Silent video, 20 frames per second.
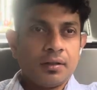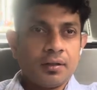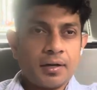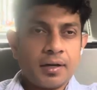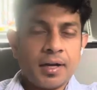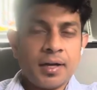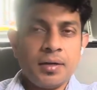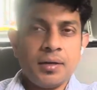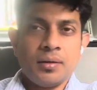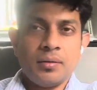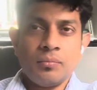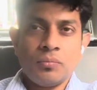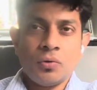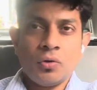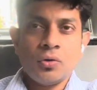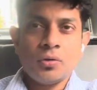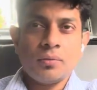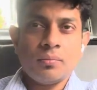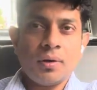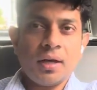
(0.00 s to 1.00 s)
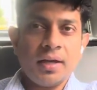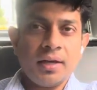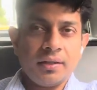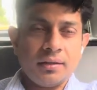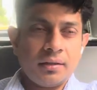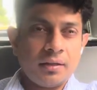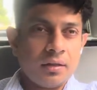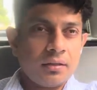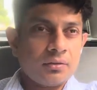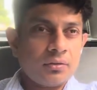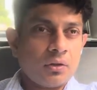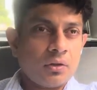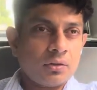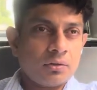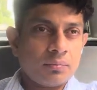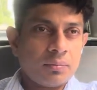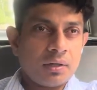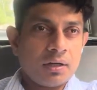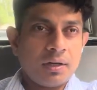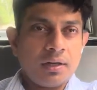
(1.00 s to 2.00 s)
run both by Teresa
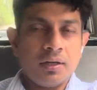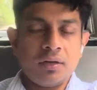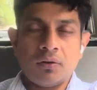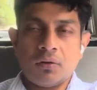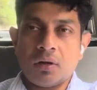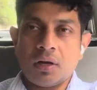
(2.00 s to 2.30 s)
Hospital in